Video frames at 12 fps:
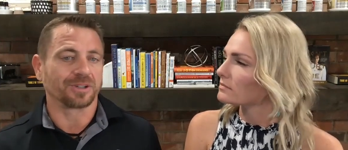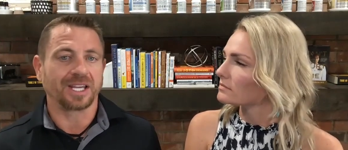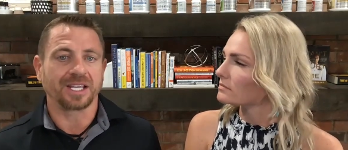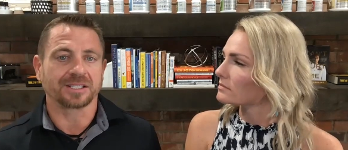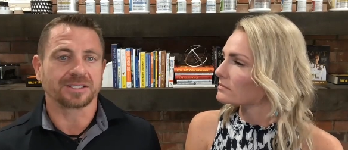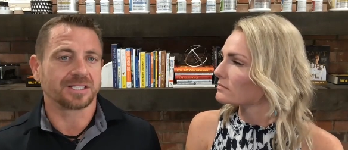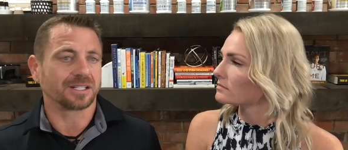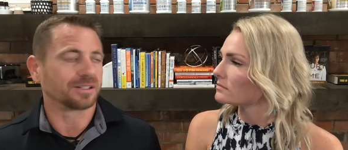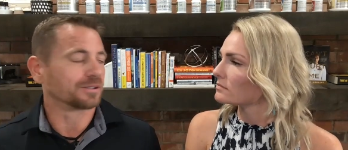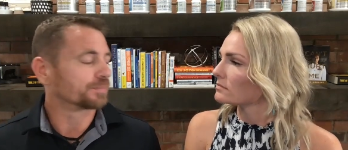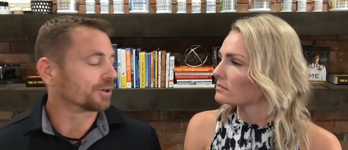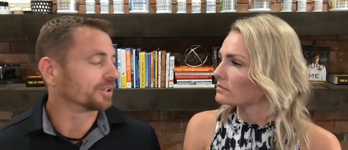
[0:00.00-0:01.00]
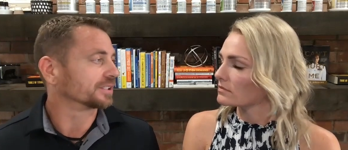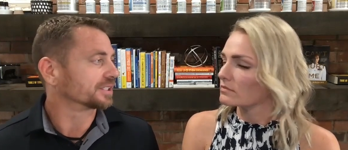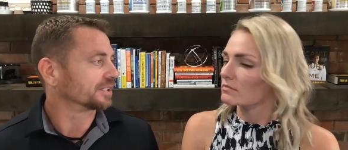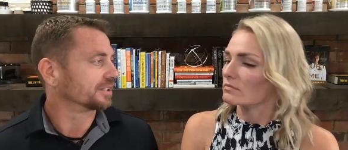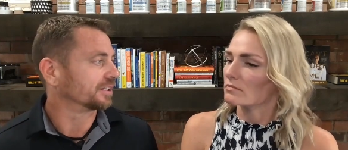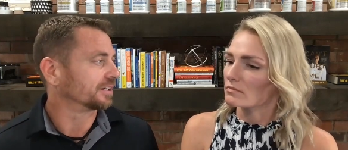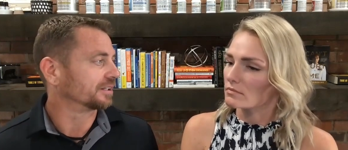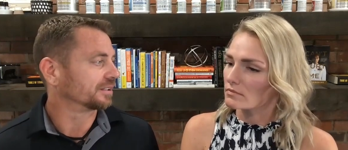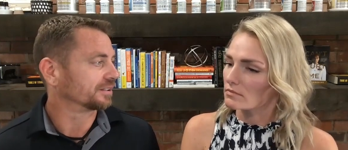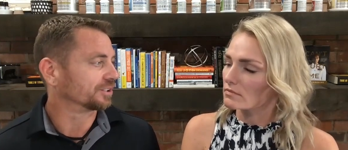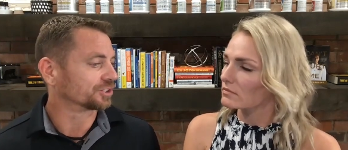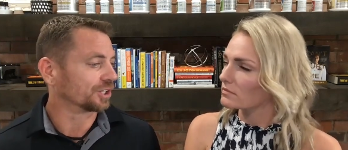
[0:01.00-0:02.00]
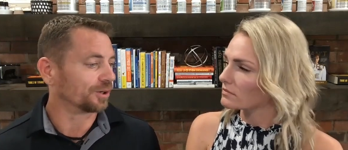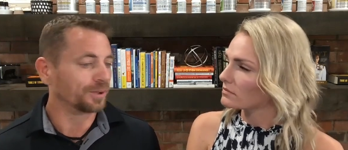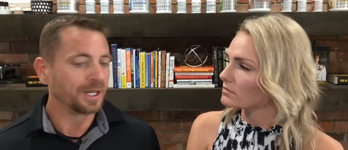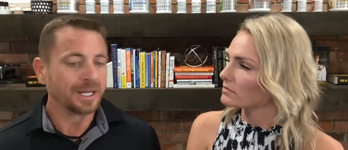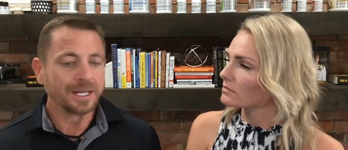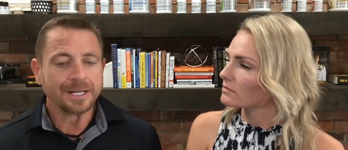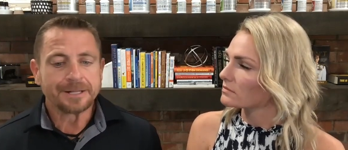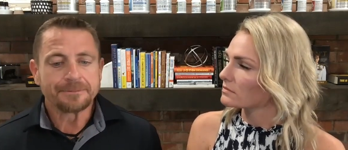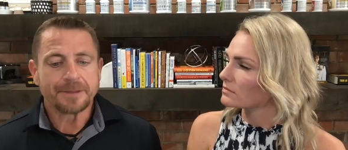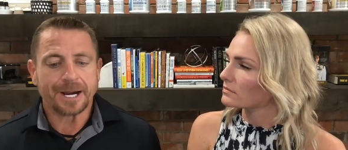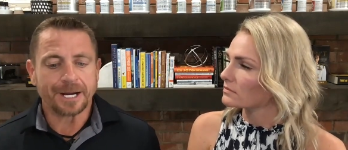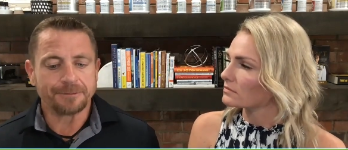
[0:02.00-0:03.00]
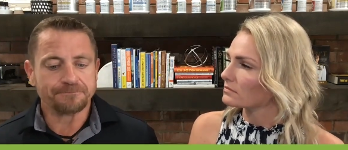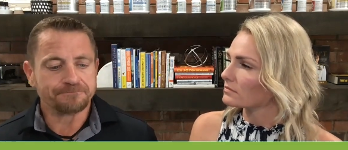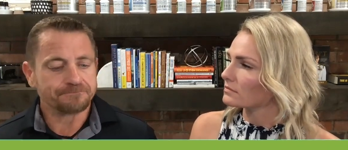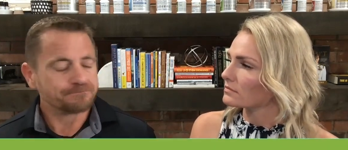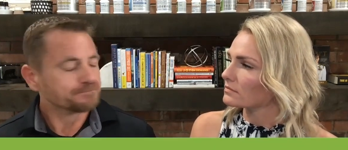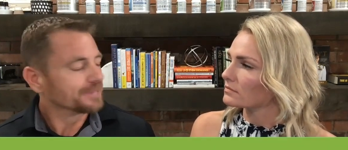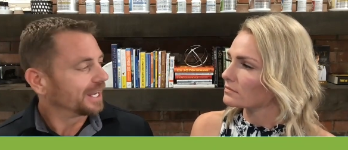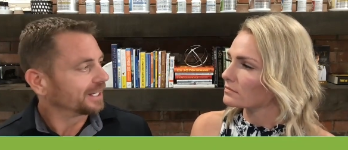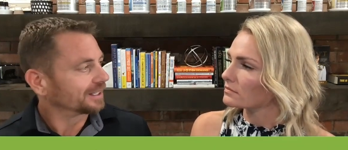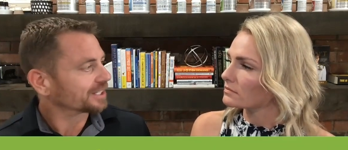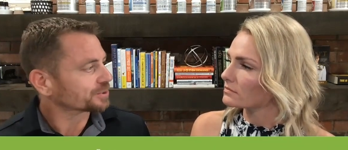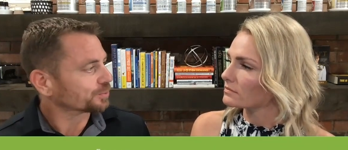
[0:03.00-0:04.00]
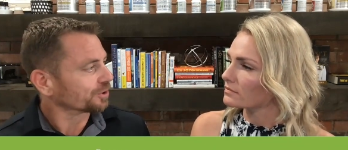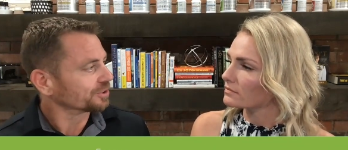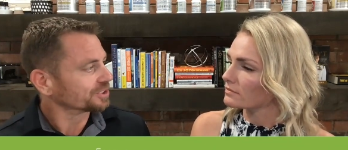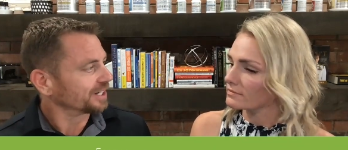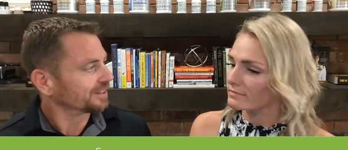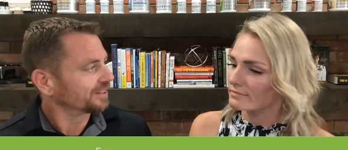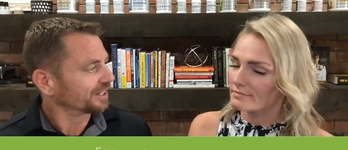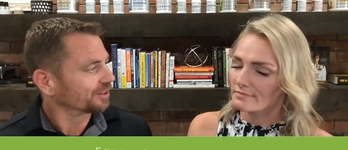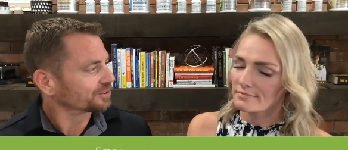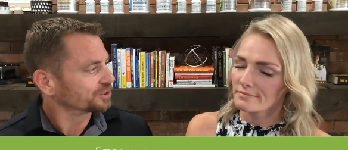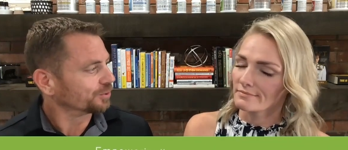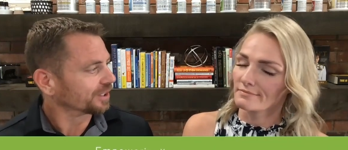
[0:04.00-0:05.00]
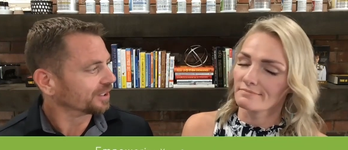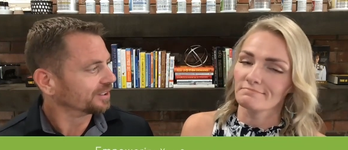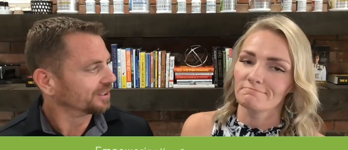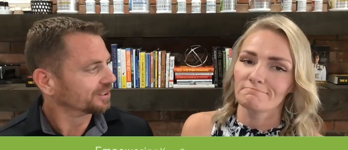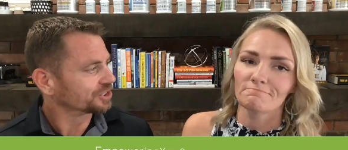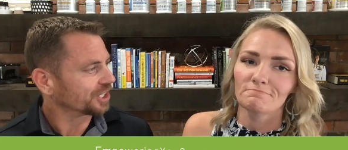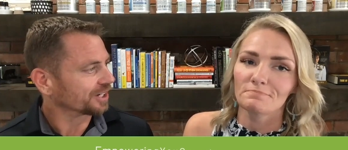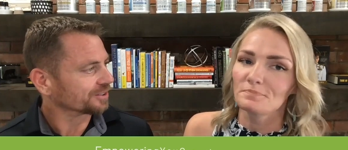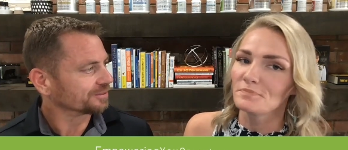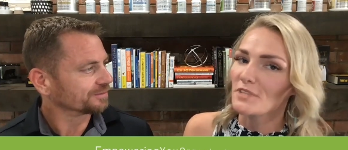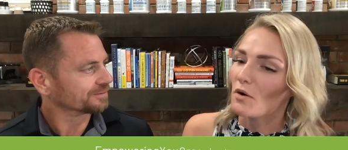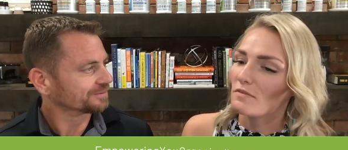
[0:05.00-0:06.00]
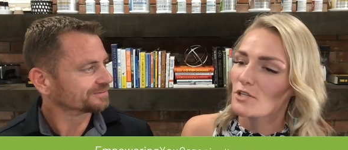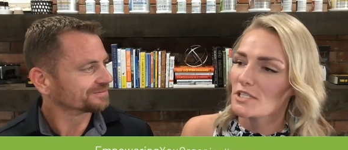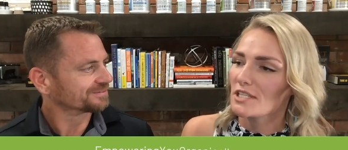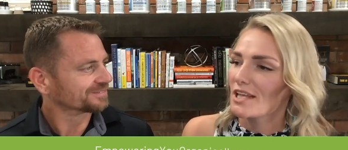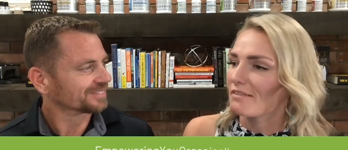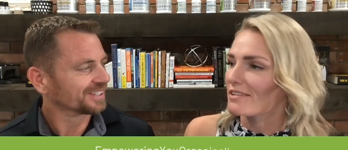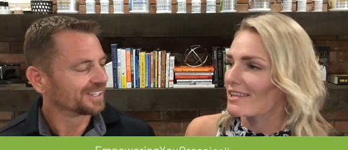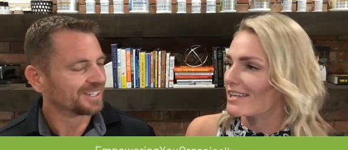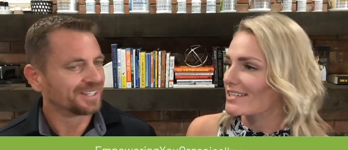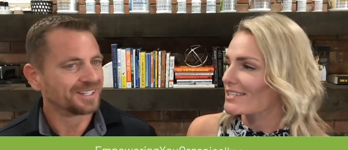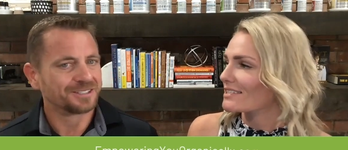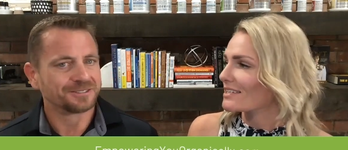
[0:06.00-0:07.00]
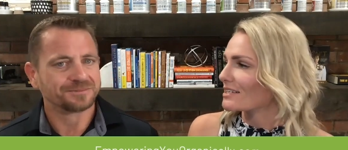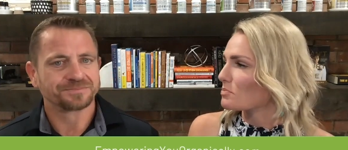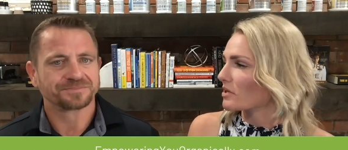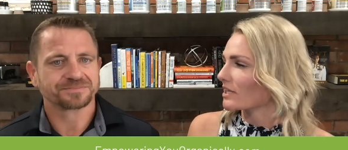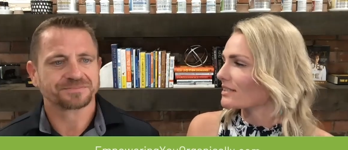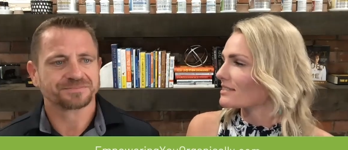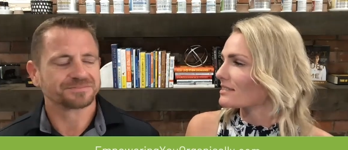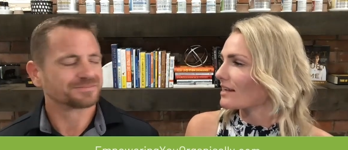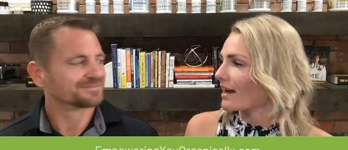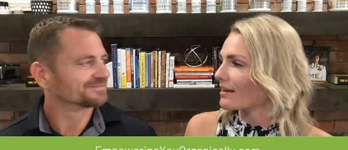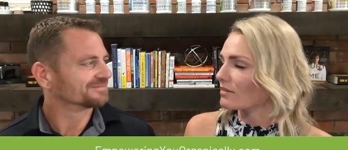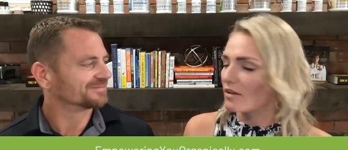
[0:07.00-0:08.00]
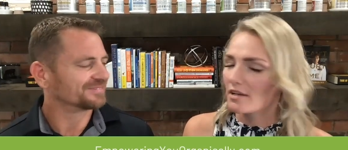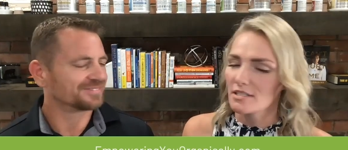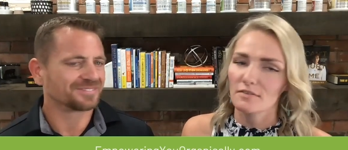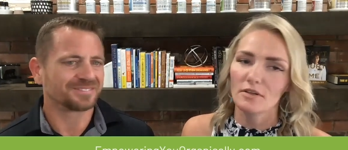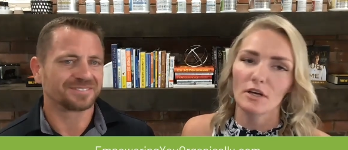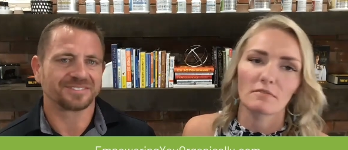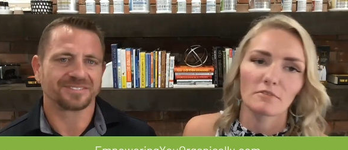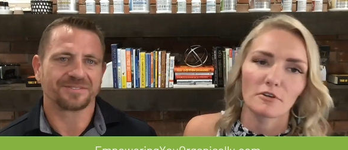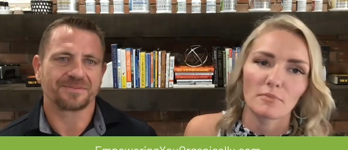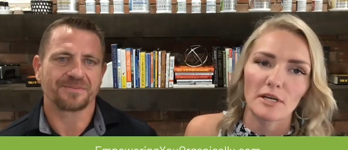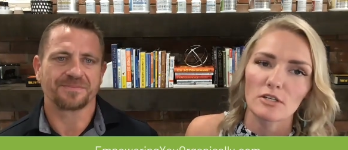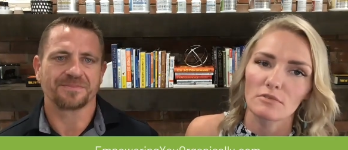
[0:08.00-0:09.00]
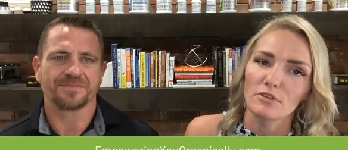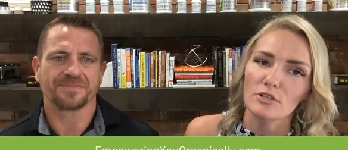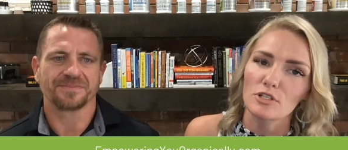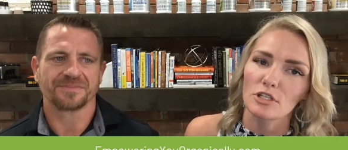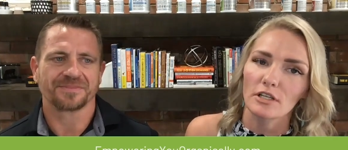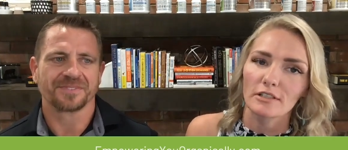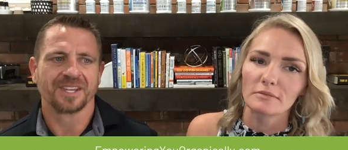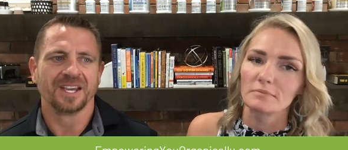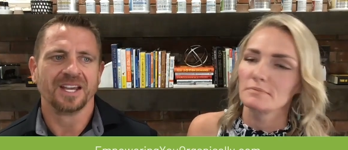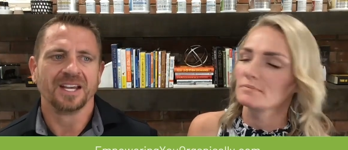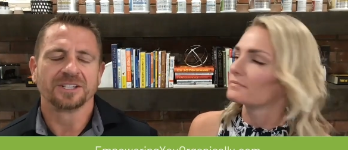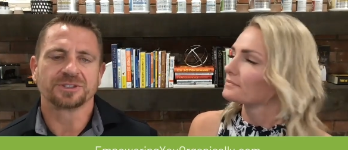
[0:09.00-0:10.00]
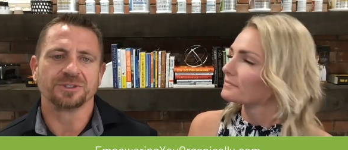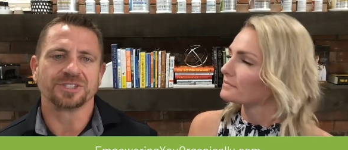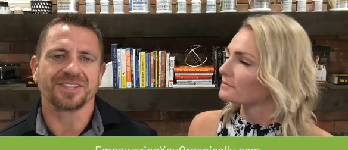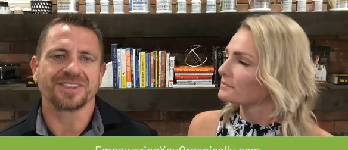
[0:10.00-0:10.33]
Speaker 1: links that are pertinent to the, the show. Um, any last words? Anything else you want to share?
Speaker 2: No, just loved this experience today. Lots of good information for sure.
Speaker 1: Suzie,